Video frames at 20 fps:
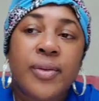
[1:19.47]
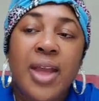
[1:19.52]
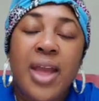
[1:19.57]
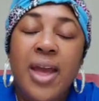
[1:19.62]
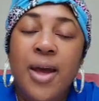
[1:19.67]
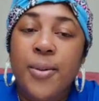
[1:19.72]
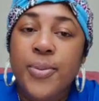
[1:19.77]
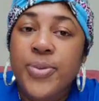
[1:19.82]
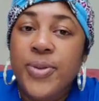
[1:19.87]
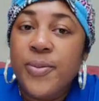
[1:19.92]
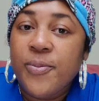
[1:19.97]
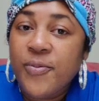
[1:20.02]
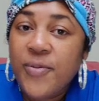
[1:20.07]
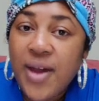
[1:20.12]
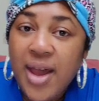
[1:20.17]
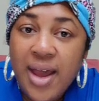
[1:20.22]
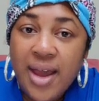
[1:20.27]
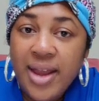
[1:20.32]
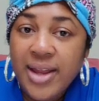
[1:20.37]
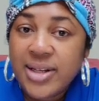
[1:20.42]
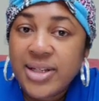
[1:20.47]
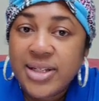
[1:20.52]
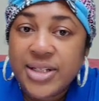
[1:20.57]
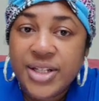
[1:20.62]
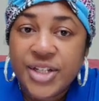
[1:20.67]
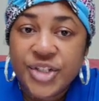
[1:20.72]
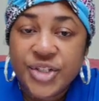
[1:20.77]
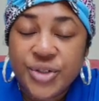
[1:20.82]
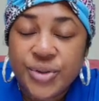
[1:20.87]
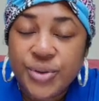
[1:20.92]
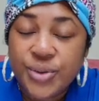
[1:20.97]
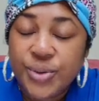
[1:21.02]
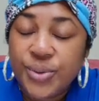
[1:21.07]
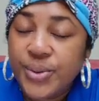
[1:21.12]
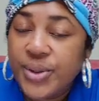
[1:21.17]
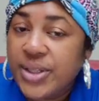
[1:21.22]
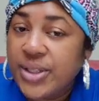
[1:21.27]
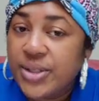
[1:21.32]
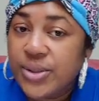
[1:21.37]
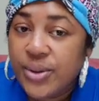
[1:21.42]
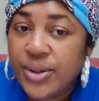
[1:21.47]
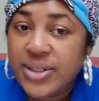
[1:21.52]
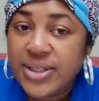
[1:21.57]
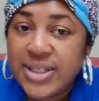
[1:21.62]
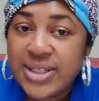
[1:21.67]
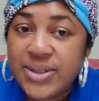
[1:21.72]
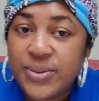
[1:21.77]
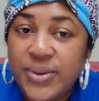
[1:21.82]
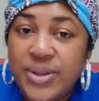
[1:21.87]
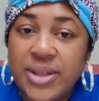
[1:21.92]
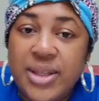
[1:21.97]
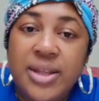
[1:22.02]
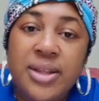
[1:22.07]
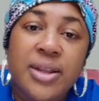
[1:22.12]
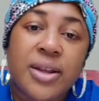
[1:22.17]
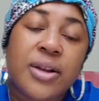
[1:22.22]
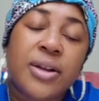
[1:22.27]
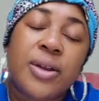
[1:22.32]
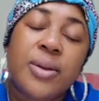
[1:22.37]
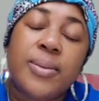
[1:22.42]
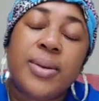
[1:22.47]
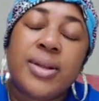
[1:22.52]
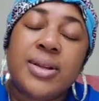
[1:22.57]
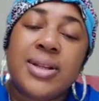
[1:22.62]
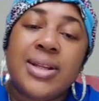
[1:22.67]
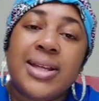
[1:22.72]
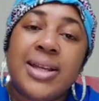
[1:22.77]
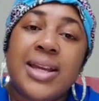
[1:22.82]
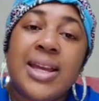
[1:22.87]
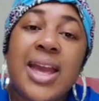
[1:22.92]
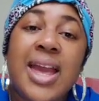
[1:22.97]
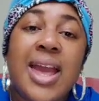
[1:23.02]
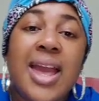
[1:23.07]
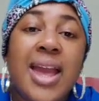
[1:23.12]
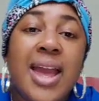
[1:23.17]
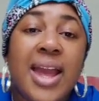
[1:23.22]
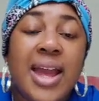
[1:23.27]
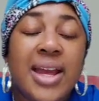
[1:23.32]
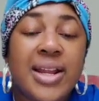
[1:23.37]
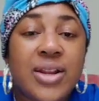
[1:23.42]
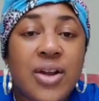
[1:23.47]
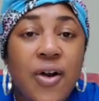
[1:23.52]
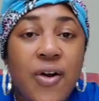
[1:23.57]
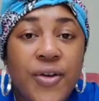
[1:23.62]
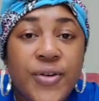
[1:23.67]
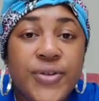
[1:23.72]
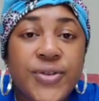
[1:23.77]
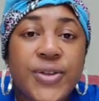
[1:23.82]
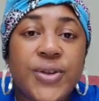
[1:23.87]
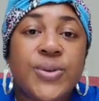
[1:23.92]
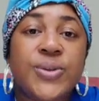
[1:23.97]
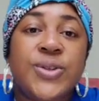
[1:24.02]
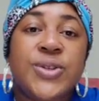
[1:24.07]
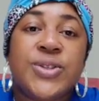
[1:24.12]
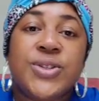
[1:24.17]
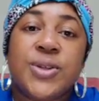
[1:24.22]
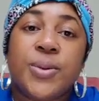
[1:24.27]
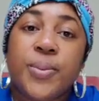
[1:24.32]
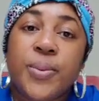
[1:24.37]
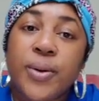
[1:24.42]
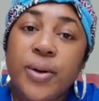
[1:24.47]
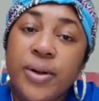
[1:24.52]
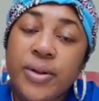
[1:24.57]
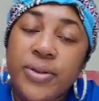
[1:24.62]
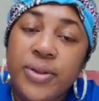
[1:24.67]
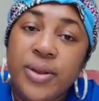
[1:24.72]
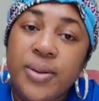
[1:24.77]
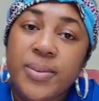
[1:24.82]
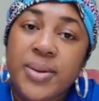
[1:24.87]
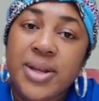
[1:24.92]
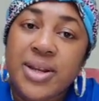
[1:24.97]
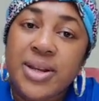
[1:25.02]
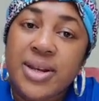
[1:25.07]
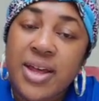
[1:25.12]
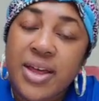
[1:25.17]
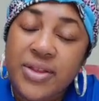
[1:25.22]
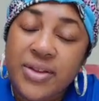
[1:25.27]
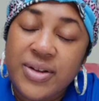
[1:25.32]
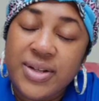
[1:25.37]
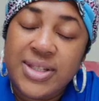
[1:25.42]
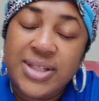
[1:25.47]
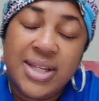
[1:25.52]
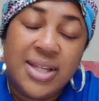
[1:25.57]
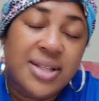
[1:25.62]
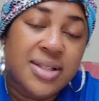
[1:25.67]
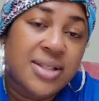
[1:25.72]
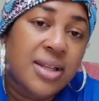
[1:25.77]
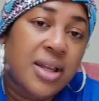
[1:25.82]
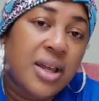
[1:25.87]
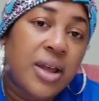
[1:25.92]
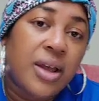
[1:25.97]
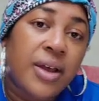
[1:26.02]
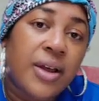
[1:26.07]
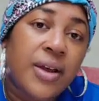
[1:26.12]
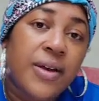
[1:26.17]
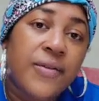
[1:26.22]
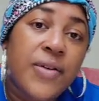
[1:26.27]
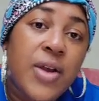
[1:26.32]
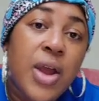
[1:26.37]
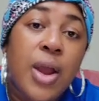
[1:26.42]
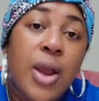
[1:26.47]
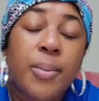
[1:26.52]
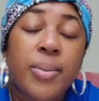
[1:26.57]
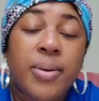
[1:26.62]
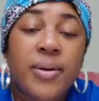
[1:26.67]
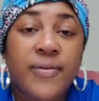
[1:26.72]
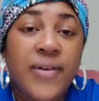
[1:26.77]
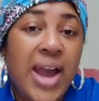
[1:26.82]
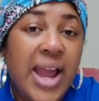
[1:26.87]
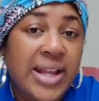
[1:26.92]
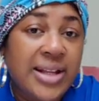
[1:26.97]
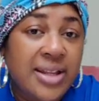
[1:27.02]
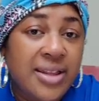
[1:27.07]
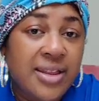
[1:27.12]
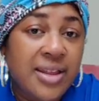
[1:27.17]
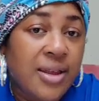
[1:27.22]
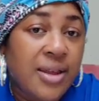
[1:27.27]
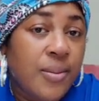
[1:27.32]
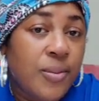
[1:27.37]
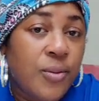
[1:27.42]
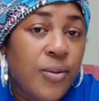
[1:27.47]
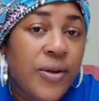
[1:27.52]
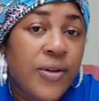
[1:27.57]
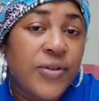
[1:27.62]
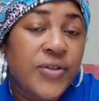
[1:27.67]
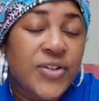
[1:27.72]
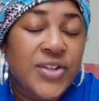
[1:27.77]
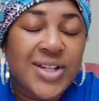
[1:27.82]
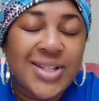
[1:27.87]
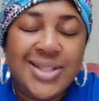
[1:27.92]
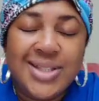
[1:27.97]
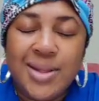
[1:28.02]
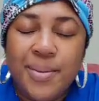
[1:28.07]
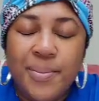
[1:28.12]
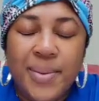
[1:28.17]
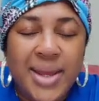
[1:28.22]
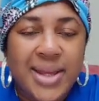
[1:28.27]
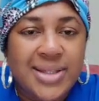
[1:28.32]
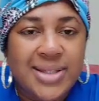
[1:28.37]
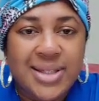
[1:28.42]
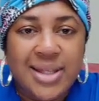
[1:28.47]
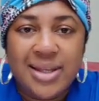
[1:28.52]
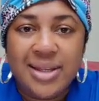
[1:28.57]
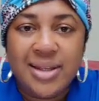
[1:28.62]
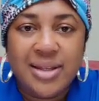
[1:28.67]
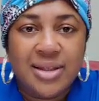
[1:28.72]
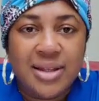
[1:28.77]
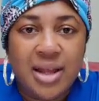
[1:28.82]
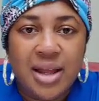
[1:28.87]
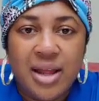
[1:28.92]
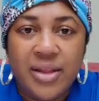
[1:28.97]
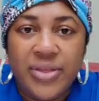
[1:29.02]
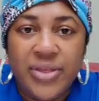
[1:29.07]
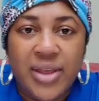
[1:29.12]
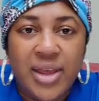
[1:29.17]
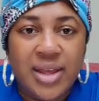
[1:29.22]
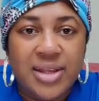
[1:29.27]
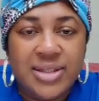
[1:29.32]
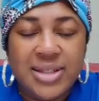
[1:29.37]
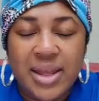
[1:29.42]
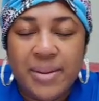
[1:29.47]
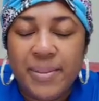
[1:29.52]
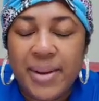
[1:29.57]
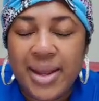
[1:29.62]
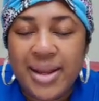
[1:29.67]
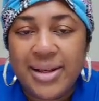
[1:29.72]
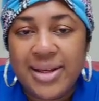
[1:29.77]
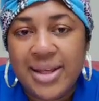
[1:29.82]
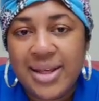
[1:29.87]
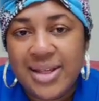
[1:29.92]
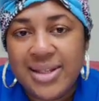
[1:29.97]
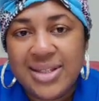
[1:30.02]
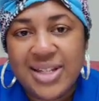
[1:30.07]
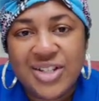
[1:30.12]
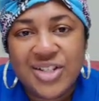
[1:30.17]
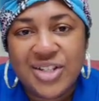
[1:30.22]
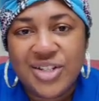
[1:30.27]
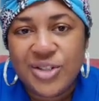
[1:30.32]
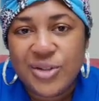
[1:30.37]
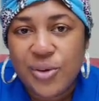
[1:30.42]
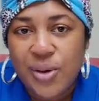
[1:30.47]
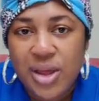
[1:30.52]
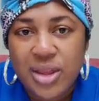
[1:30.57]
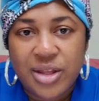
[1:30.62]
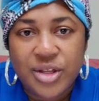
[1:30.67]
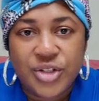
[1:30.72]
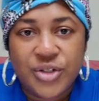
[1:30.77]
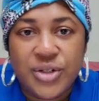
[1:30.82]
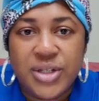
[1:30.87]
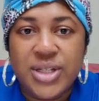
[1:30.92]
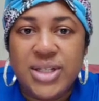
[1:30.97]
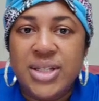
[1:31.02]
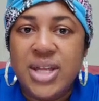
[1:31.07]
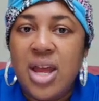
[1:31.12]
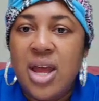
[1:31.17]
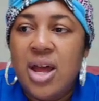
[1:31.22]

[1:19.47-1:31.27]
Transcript: help them find additional resources within their community, and also to support them in another sense of providing them with just the basic things they may need, such as toiletries,